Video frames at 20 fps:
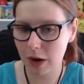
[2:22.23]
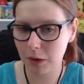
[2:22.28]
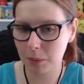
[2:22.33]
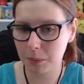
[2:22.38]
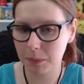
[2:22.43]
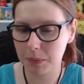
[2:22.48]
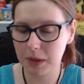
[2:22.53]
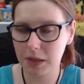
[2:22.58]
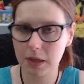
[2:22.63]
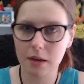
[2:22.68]
I'll
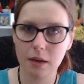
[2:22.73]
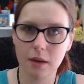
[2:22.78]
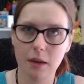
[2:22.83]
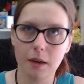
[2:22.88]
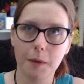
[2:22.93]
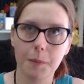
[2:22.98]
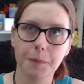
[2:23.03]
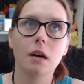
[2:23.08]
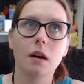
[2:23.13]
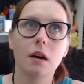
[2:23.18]
be
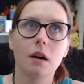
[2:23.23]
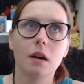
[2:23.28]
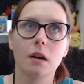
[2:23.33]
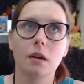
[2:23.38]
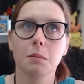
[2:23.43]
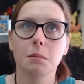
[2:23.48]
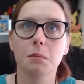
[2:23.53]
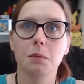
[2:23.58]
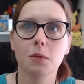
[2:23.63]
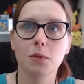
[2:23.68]
um,
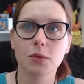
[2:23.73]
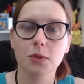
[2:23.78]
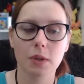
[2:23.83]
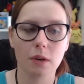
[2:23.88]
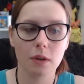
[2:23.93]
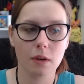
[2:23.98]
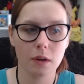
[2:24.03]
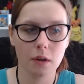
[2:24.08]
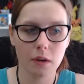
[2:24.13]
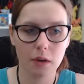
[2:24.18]
on
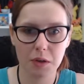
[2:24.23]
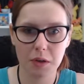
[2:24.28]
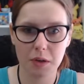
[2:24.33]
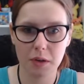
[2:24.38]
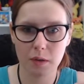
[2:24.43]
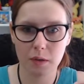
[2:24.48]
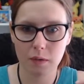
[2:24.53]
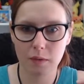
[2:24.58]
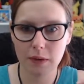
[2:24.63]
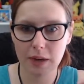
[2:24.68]

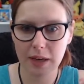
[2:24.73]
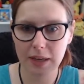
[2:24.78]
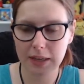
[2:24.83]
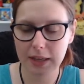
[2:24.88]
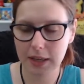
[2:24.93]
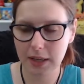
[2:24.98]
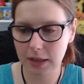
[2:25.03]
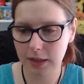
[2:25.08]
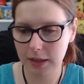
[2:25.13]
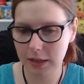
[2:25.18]
Moesgaard uh, Viking